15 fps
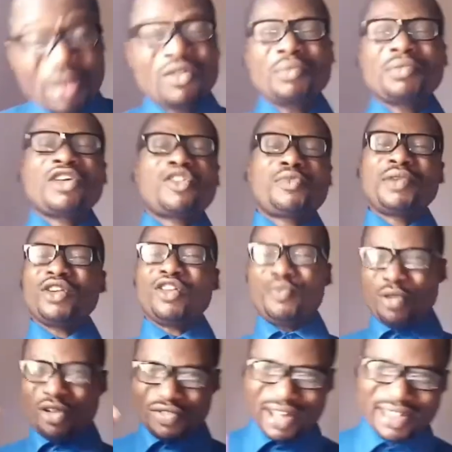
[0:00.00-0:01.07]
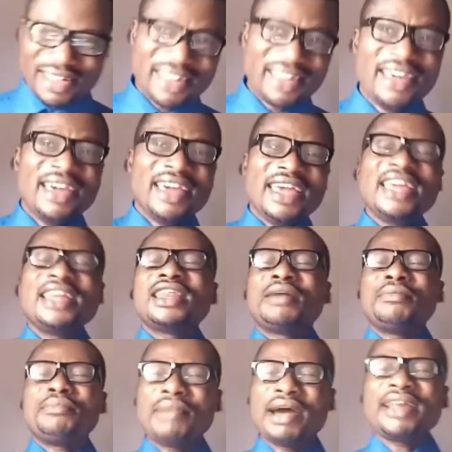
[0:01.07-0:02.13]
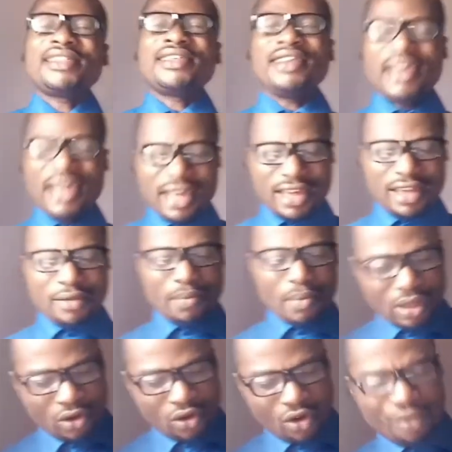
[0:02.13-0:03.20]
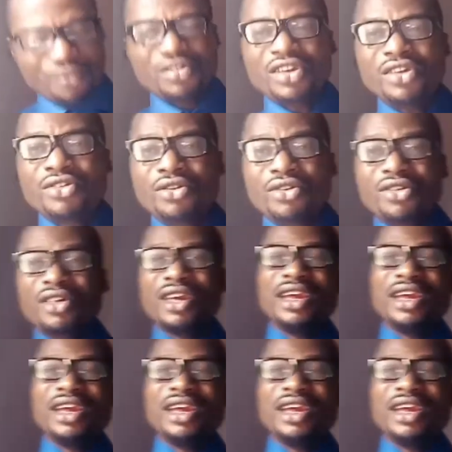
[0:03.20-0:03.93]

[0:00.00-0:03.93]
from the spirit of poverty in the mighty name of Jesus.